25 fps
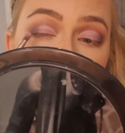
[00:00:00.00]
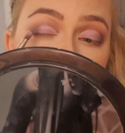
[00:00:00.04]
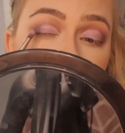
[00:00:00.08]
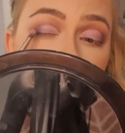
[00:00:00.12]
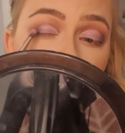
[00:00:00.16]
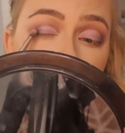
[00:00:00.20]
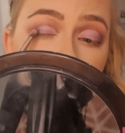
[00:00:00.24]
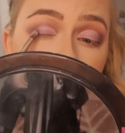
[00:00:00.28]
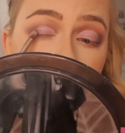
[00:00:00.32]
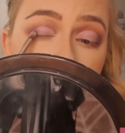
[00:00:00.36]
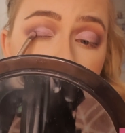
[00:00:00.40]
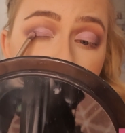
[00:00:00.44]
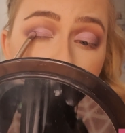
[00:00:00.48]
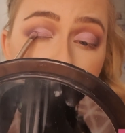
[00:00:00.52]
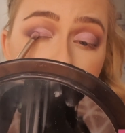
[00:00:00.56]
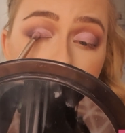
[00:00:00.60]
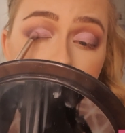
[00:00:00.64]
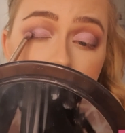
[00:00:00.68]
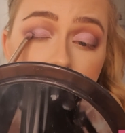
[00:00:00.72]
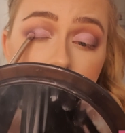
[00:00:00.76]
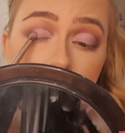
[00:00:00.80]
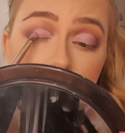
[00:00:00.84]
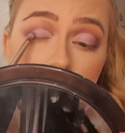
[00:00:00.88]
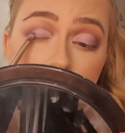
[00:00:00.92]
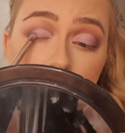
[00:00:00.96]
Little by
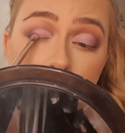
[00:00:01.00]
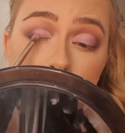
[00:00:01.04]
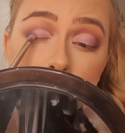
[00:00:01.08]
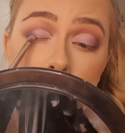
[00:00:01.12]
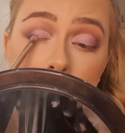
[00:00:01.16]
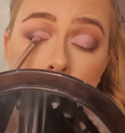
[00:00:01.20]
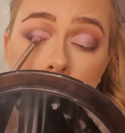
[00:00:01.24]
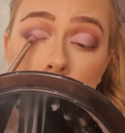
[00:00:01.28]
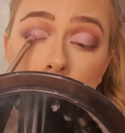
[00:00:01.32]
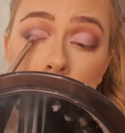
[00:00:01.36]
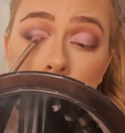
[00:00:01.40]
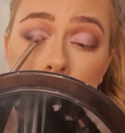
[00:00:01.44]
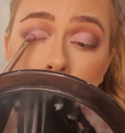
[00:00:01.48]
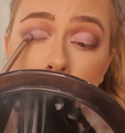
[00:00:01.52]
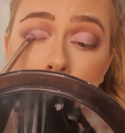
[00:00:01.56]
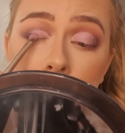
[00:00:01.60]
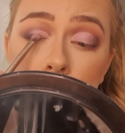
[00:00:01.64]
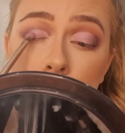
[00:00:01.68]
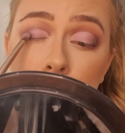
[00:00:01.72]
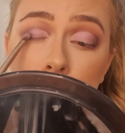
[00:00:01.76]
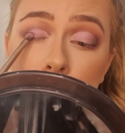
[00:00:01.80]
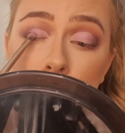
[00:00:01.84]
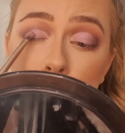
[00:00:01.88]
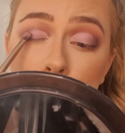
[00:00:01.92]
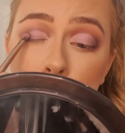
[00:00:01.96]
little. Again, you
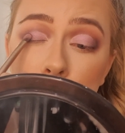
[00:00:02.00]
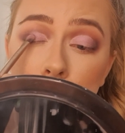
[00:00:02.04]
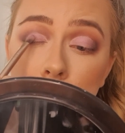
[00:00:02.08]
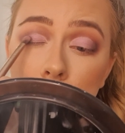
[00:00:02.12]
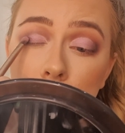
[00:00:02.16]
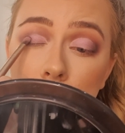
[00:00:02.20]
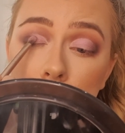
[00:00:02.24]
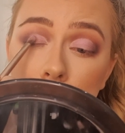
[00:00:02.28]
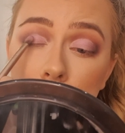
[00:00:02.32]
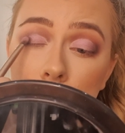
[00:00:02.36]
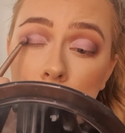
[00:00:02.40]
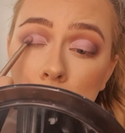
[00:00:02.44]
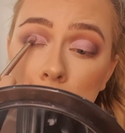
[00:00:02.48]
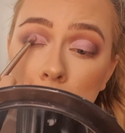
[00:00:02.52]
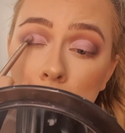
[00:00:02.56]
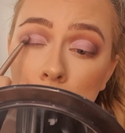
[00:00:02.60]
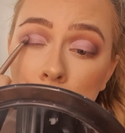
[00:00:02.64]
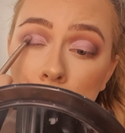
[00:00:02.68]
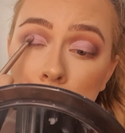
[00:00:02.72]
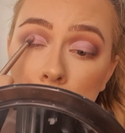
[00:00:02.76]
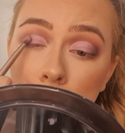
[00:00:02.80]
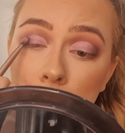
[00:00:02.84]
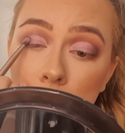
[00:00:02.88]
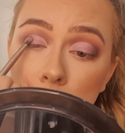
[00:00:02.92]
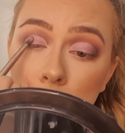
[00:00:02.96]
don't want to
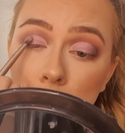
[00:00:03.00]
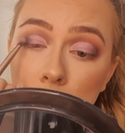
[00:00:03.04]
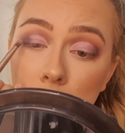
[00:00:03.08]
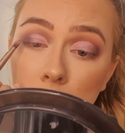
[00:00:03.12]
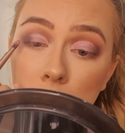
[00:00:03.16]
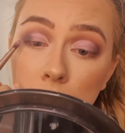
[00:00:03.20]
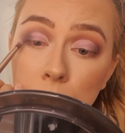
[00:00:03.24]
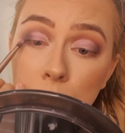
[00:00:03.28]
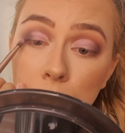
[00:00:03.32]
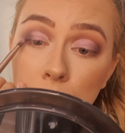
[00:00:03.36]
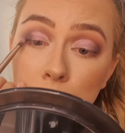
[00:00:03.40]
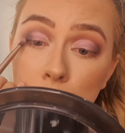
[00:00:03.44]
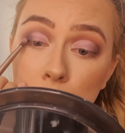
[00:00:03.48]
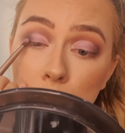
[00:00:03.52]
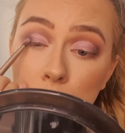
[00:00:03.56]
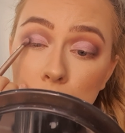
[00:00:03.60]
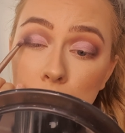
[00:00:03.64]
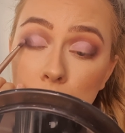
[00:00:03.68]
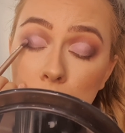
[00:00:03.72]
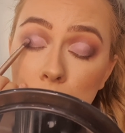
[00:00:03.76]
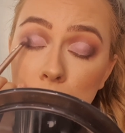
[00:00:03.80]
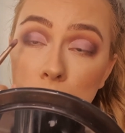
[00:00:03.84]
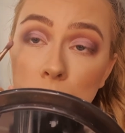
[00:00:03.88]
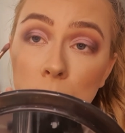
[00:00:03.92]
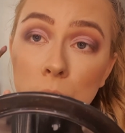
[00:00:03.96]
go
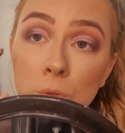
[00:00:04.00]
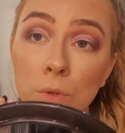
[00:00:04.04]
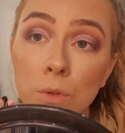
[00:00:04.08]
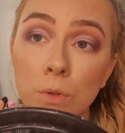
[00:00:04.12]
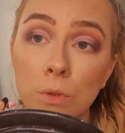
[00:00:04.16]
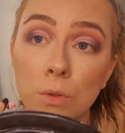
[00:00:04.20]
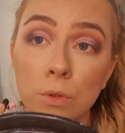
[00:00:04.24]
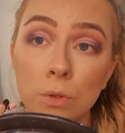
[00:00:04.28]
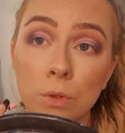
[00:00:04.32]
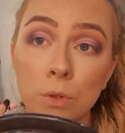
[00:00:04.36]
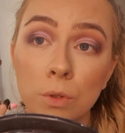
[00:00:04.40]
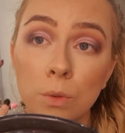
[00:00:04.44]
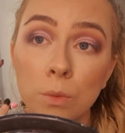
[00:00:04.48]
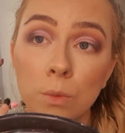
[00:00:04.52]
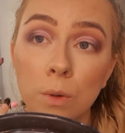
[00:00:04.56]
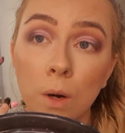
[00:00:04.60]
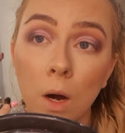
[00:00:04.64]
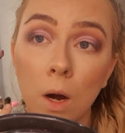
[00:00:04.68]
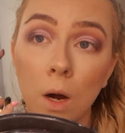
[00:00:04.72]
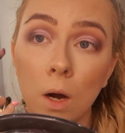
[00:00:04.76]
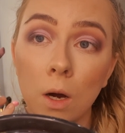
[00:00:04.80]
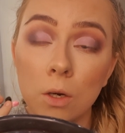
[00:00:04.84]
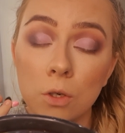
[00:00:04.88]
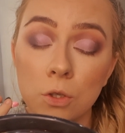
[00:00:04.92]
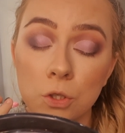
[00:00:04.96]
too
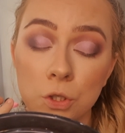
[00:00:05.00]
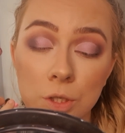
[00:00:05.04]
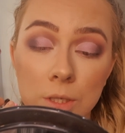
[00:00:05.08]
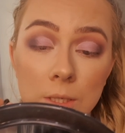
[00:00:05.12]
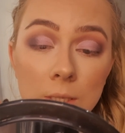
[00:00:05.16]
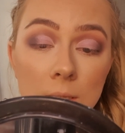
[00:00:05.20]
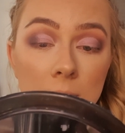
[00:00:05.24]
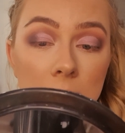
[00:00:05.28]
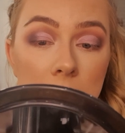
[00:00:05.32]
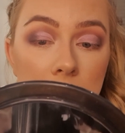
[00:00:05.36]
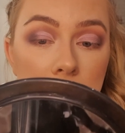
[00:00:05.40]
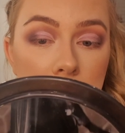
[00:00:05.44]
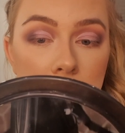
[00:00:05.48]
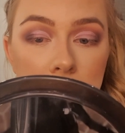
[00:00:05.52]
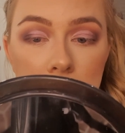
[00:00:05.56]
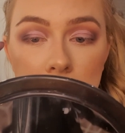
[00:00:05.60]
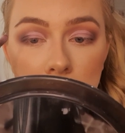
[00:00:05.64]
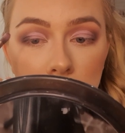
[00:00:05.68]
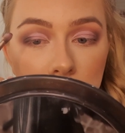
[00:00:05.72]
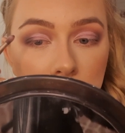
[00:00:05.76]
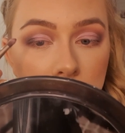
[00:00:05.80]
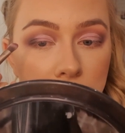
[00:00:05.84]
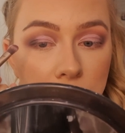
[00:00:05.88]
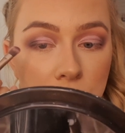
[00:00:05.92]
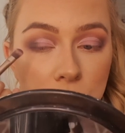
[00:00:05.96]
harsh and
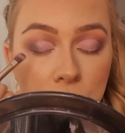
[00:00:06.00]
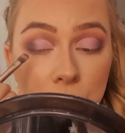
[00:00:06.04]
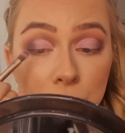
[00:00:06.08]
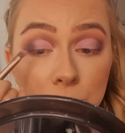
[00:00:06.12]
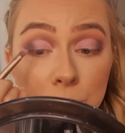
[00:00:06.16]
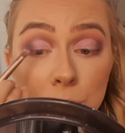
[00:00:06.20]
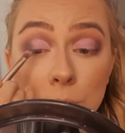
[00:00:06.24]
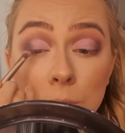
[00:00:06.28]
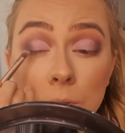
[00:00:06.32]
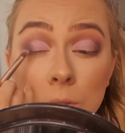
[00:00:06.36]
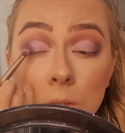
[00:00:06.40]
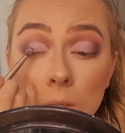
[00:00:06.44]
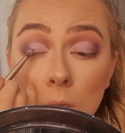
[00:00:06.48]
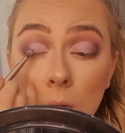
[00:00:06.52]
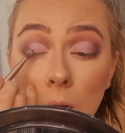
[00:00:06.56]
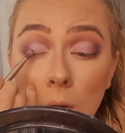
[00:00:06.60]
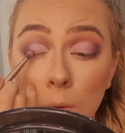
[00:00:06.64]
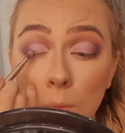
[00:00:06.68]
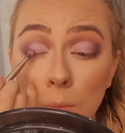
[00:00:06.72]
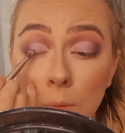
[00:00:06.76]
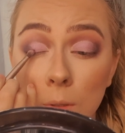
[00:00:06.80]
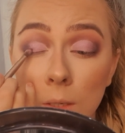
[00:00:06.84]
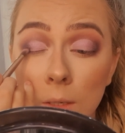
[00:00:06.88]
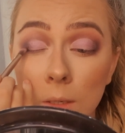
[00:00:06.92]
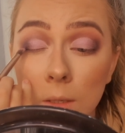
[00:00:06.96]
then it just ruins the
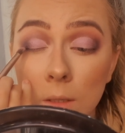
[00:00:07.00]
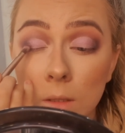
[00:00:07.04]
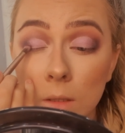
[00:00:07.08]
whole look.